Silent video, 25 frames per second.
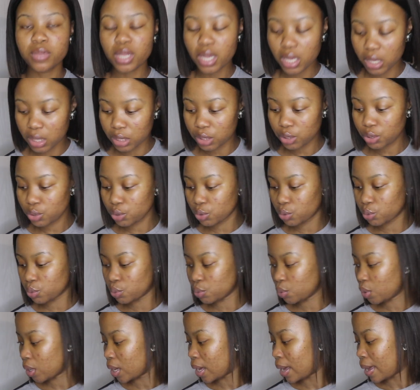let's
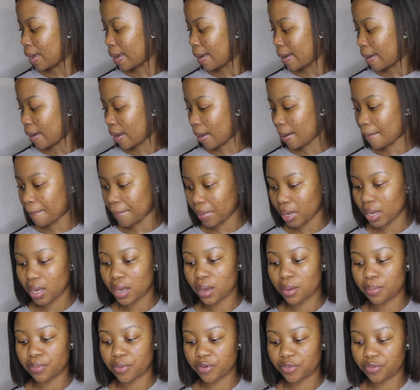do a
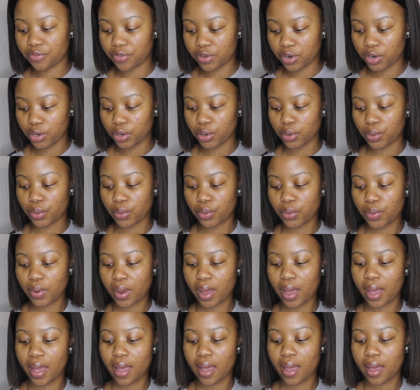makeup video.
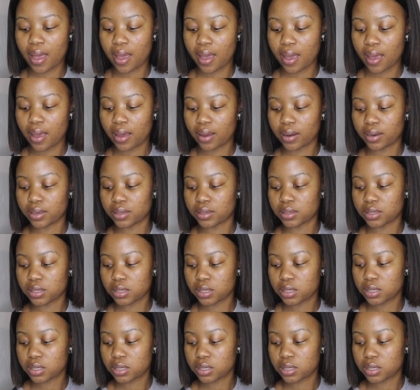And